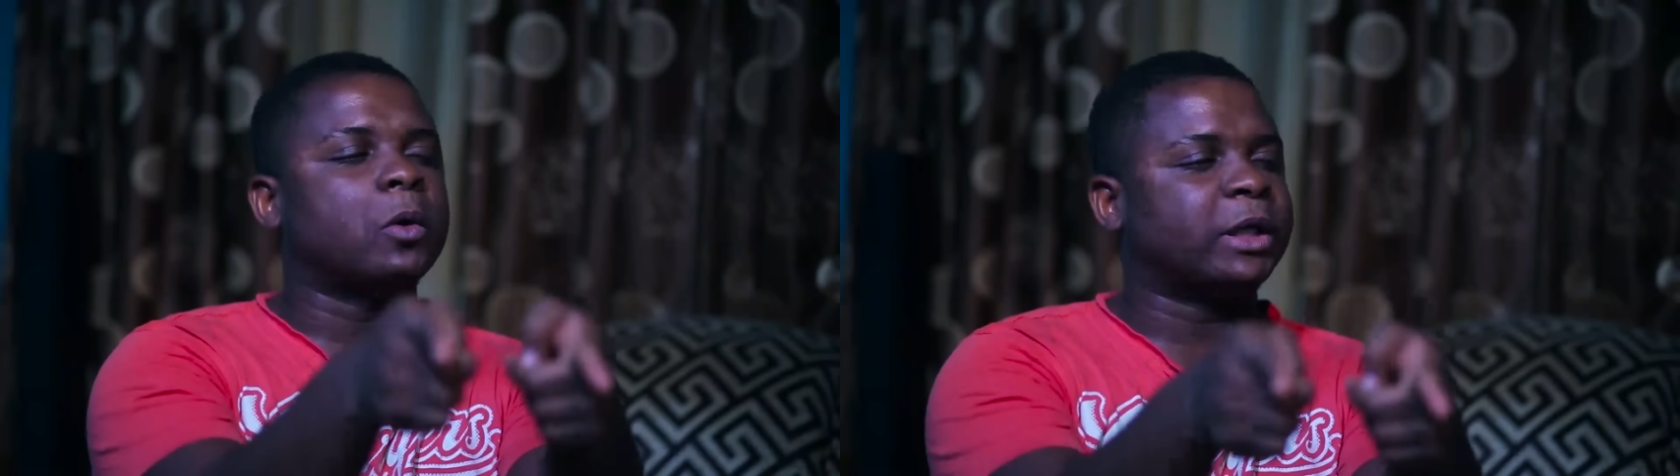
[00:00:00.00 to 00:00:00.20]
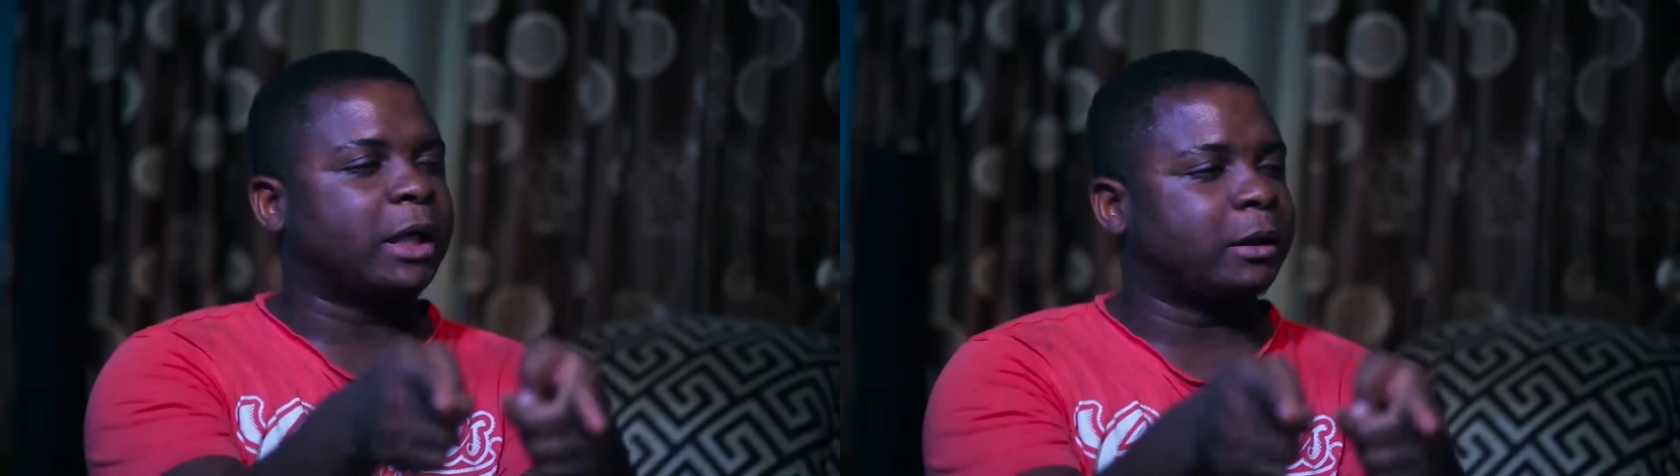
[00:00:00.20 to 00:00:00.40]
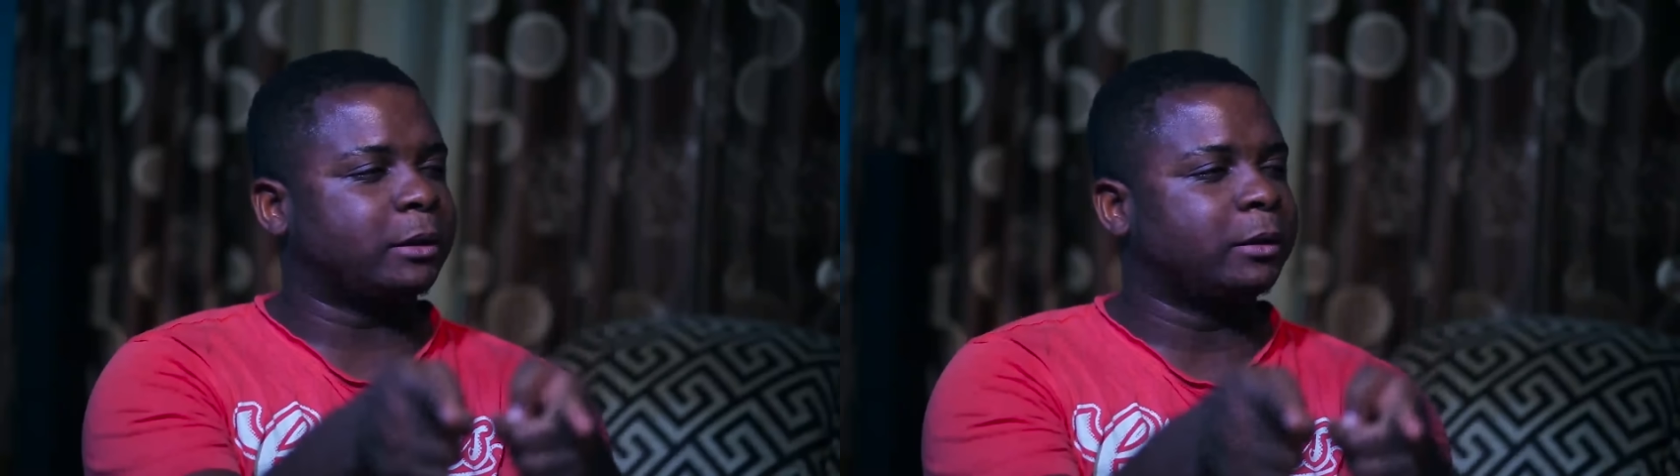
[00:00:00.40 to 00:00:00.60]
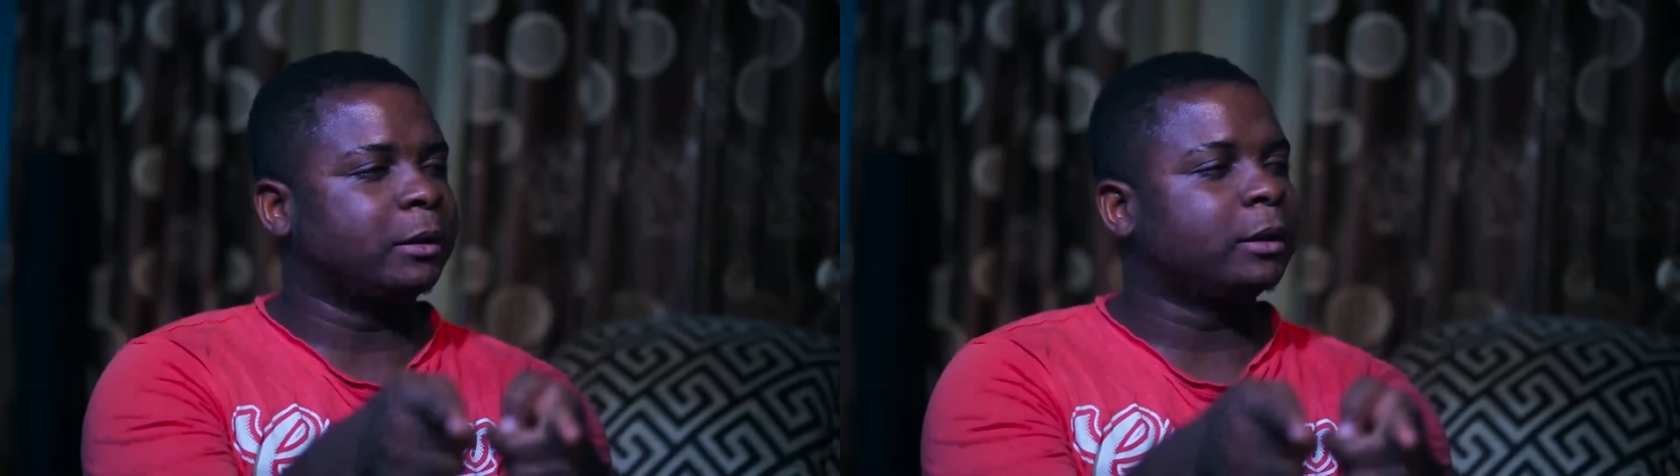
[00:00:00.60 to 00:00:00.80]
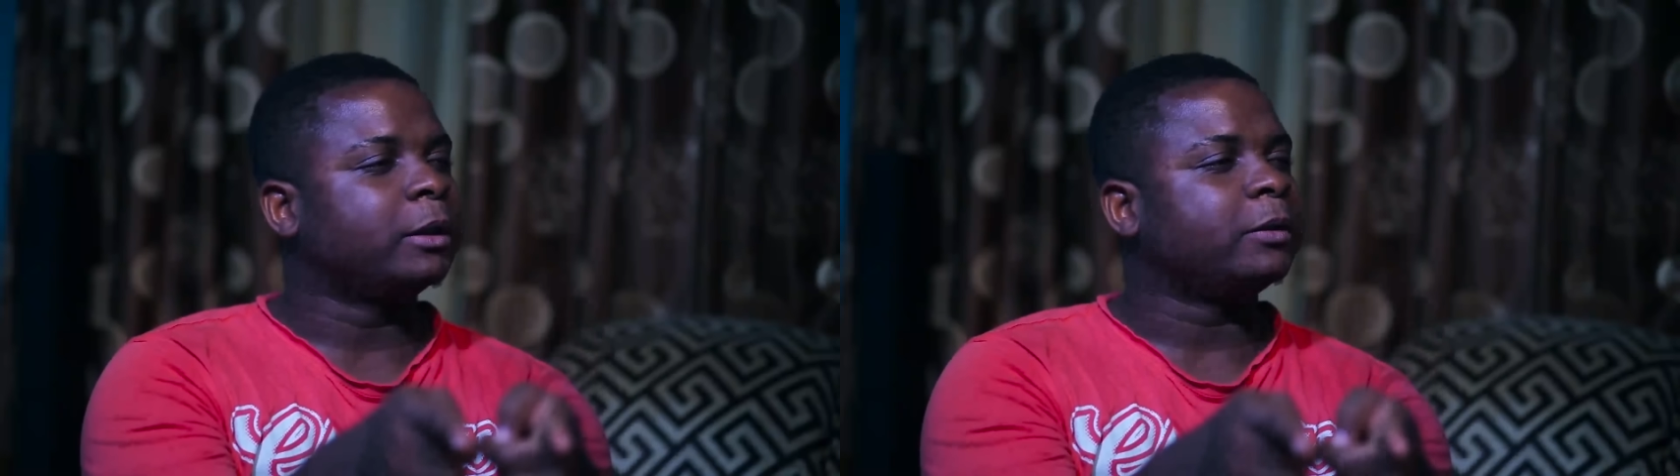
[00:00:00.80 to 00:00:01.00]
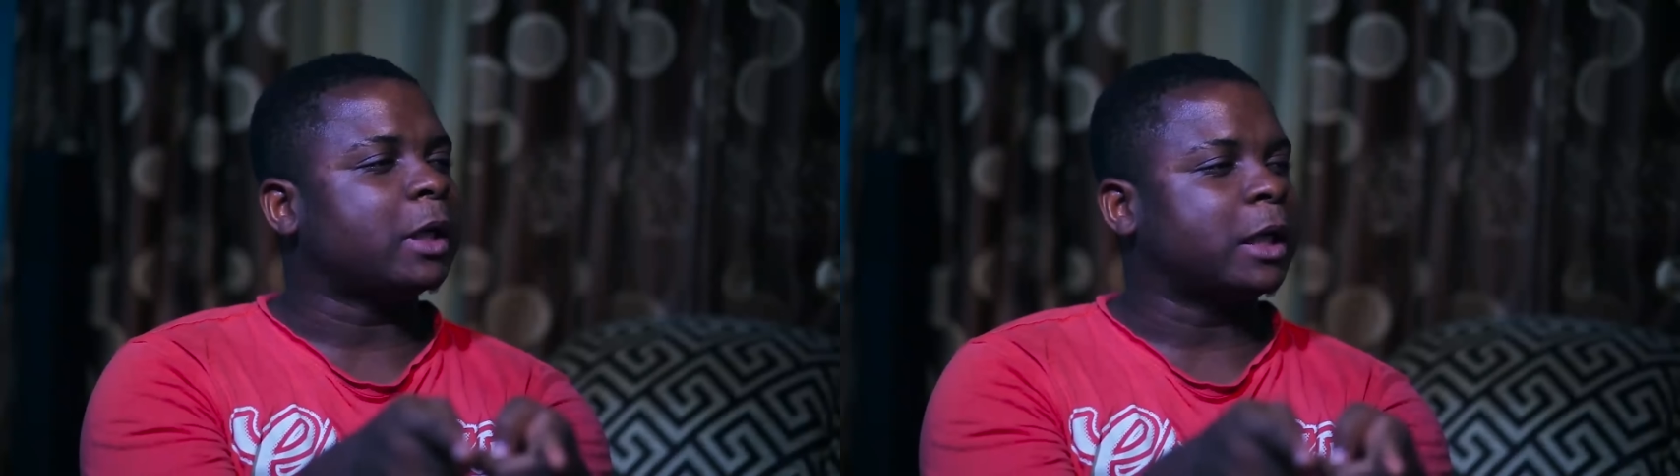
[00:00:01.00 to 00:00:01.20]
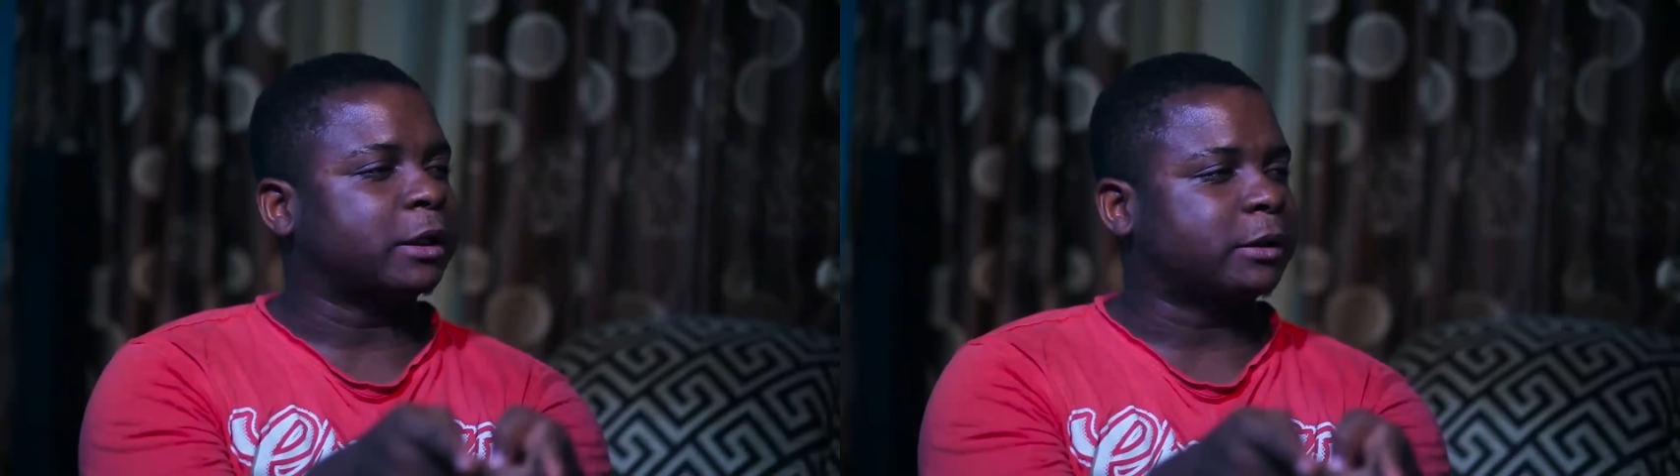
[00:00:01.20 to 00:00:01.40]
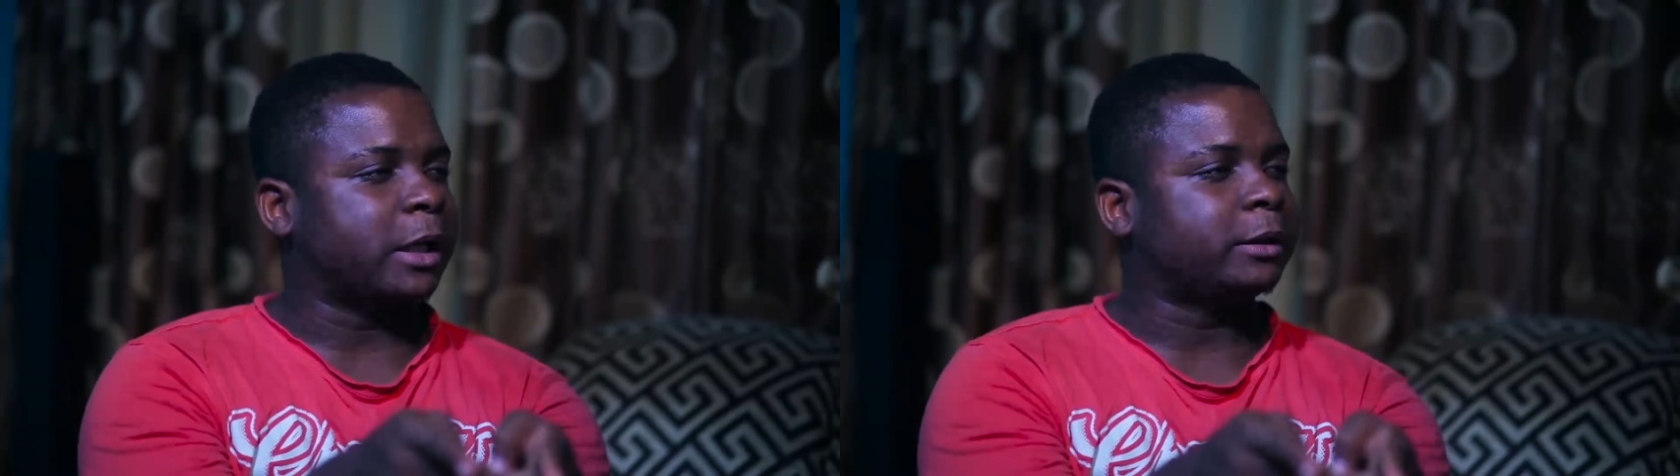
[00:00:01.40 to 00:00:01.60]
conquered. You
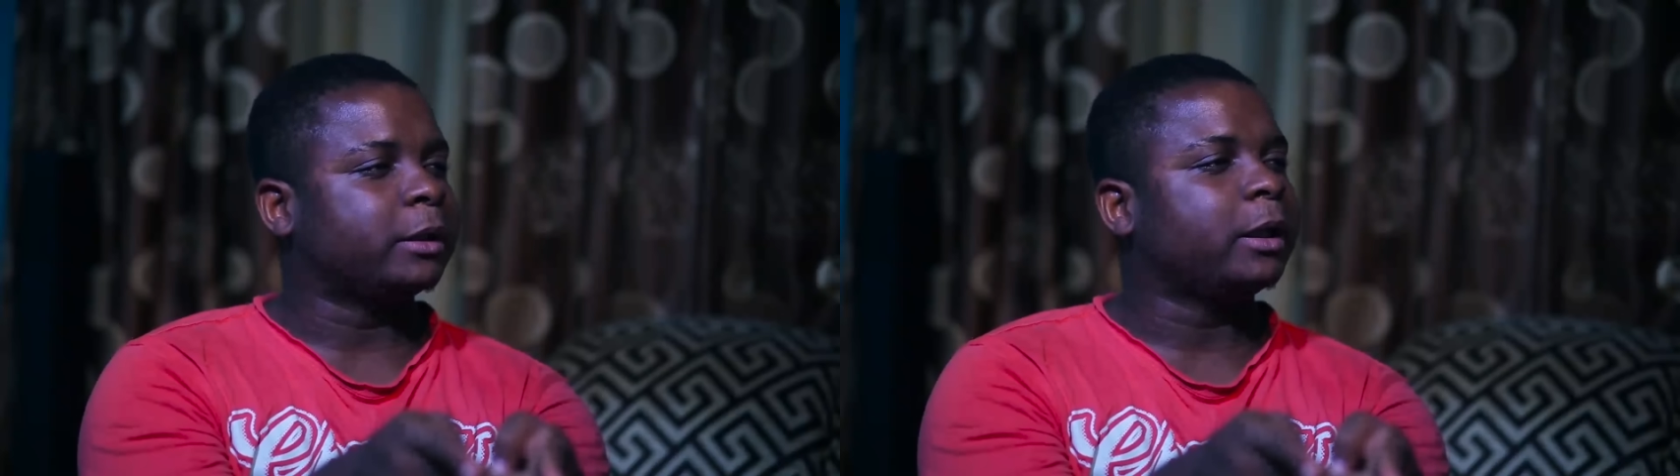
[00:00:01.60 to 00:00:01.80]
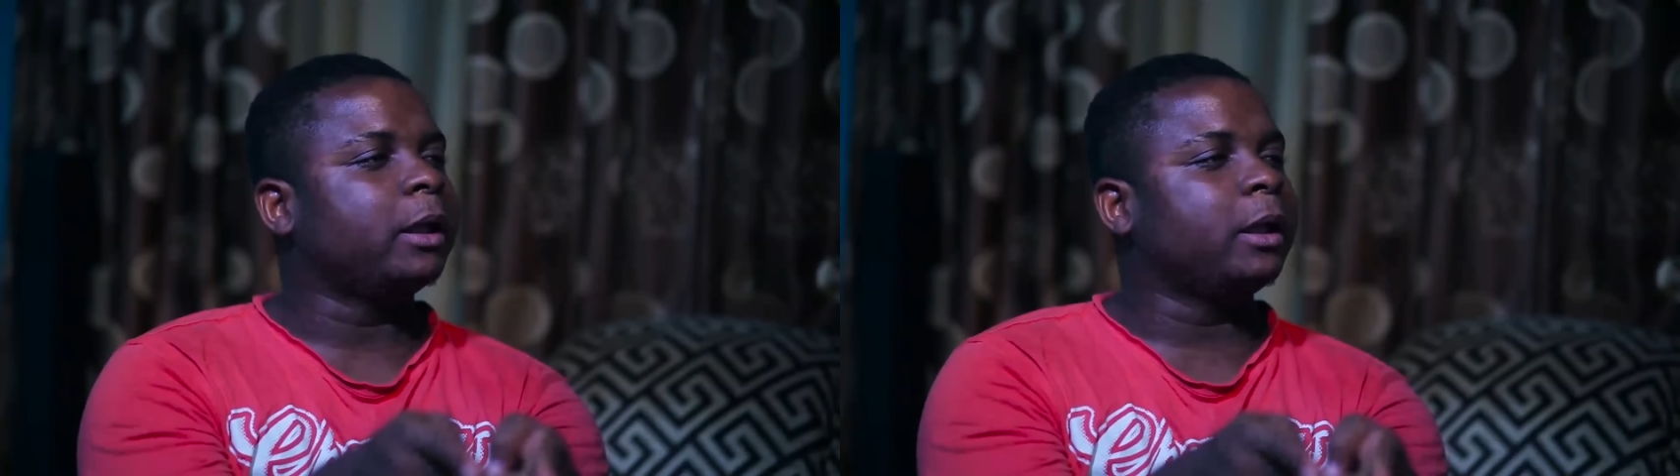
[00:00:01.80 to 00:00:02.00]
understand?